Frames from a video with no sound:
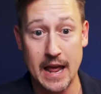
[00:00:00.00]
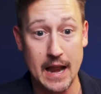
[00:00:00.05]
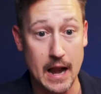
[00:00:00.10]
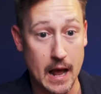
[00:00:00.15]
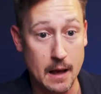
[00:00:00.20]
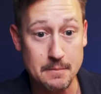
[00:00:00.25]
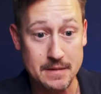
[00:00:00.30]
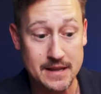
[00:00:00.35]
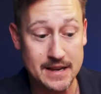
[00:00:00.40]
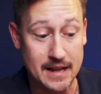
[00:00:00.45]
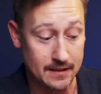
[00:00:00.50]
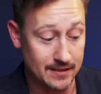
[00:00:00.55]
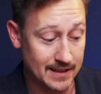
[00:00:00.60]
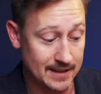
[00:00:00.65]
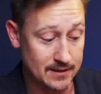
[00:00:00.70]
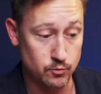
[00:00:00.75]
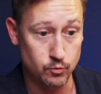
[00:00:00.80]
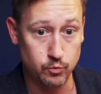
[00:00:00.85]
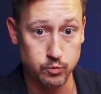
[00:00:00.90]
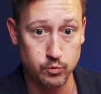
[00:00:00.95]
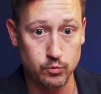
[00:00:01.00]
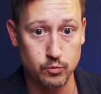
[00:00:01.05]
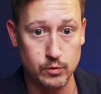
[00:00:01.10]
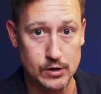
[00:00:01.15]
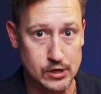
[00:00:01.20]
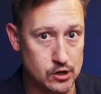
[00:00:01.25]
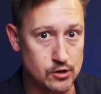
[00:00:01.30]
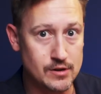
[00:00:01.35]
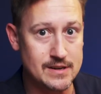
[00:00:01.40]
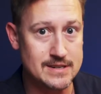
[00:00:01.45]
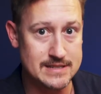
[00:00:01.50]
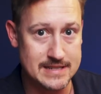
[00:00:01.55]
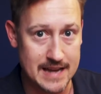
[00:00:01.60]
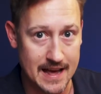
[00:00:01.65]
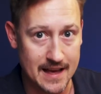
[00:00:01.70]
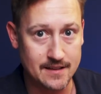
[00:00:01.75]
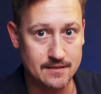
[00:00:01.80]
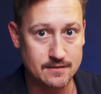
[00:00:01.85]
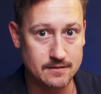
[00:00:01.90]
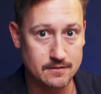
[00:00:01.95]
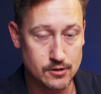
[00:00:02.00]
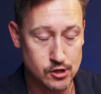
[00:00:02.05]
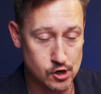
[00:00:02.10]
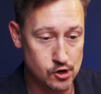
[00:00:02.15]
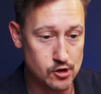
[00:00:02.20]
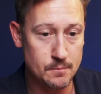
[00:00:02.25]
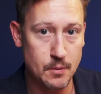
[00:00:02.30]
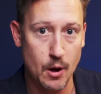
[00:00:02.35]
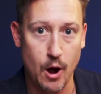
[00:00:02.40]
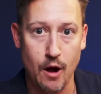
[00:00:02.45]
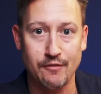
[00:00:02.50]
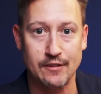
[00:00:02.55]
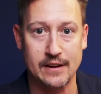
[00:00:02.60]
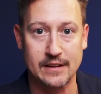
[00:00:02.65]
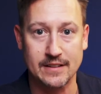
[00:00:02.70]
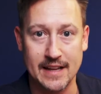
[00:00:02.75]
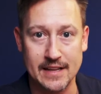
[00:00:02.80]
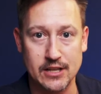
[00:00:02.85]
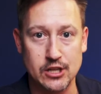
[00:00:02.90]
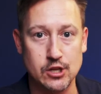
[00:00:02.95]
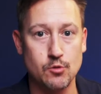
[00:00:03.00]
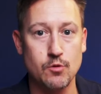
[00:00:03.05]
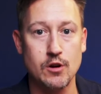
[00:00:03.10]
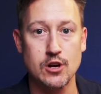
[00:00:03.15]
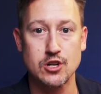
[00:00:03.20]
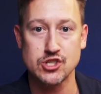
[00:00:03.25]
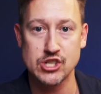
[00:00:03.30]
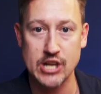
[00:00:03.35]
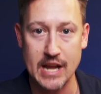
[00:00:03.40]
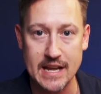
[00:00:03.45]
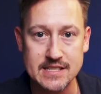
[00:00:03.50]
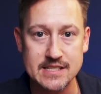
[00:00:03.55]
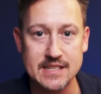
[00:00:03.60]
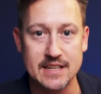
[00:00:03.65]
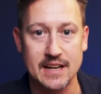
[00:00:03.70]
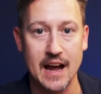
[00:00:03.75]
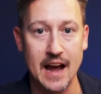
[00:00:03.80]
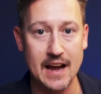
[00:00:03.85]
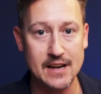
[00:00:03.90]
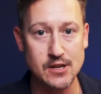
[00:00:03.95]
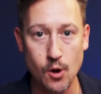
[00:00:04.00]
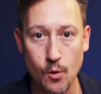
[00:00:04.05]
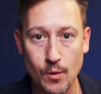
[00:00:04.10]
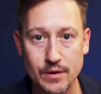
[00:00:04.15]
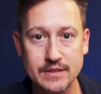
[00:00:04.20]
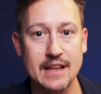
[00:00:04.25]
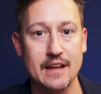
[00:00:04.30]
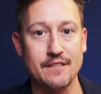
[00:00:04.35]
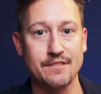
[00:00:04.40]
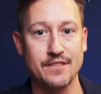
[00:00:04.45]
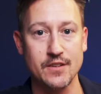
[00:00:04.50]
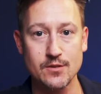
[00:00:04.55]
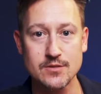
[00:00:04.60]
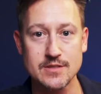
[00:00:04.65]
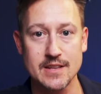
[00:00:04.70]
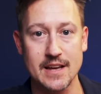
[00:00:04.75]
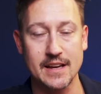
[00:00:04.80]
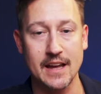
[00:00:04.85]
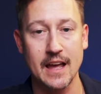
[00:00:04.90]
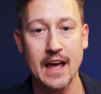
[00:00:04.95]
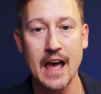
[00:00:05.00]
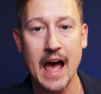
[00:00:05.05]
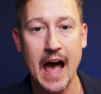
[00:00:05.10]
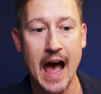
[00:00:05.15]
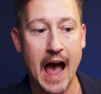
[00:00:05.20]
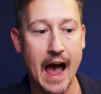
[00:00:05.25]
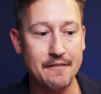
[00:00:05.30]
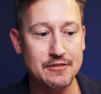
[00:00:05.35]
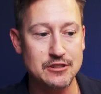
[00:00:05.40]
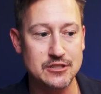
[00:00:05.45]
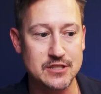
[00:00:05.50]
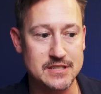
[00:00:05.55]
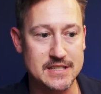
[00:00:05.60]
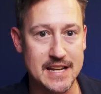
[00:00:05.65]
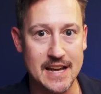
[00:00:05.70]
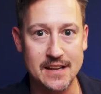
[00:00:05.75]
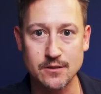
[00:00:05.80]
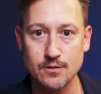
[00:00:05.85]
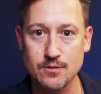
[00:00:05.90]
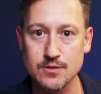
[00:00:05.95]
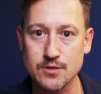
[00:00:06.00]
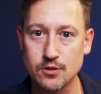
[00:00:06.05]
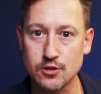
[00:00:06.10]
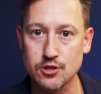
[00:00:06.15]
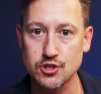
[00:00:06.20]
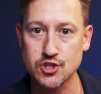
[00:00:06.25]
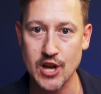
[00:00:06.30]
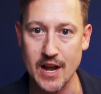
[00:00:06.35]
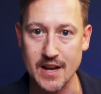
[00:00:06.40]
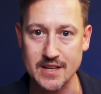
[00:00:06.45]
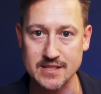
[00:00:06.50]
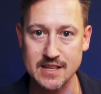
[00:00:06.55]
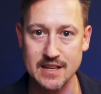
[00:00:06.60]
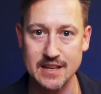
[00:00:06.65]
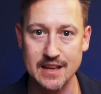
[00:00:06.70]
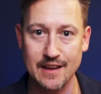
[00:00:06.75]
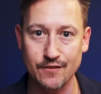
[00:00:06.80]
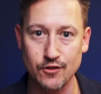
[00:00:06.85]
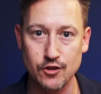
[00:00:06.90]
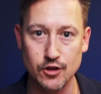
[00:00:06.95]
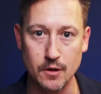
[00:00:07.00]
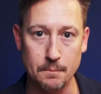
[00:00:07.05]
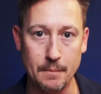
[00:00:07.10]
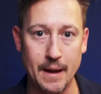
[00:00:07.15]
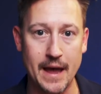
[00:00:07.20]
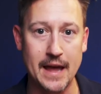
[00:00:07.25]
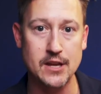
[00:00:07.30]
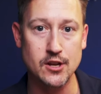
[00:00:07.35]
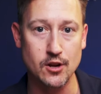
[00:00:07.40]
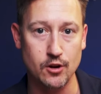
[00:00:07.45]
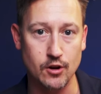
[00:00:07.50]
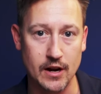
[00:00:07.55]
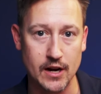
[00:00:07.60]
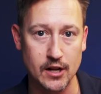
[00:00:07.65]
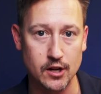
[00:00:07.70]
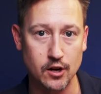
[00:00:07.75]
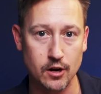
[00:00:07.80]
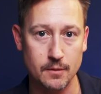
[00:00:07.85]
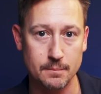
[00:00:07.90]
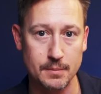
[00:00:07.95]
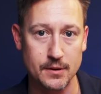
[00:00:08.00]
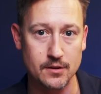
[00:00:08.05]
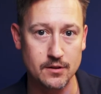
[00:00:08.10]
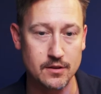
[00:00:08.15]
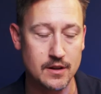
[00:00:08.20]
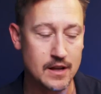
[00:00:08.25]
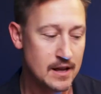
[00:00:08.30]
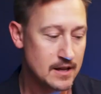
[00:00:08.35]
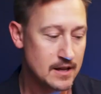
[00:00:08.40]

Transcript: and I mean it, when you're in debt, you're in poverty. You are chasing. I know what that feels like, having to take those little checks they give you to pay your credit card bill,